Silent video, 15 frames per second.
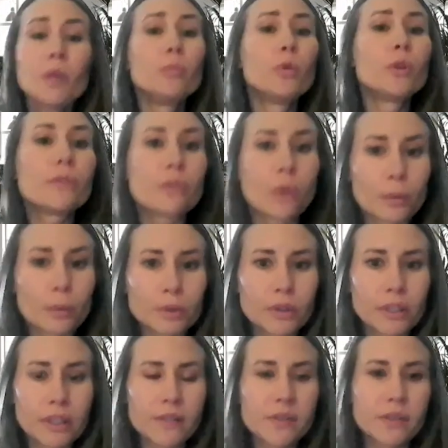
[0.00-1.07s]
more forward
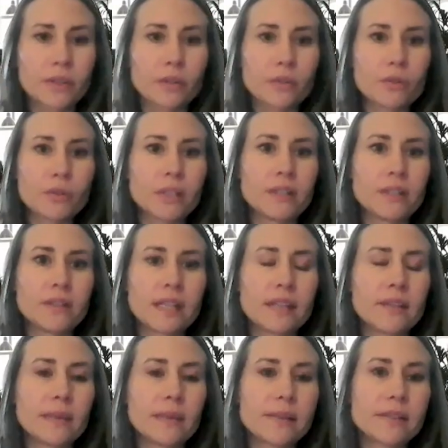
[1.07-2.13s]
looking solutions
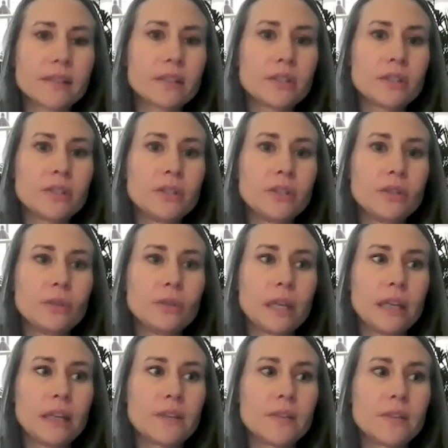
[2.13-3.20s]
and the best thing to do
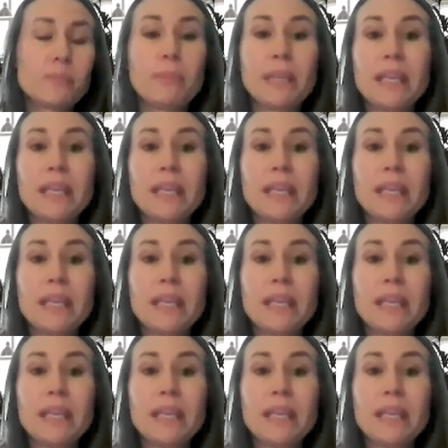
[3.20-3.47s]
is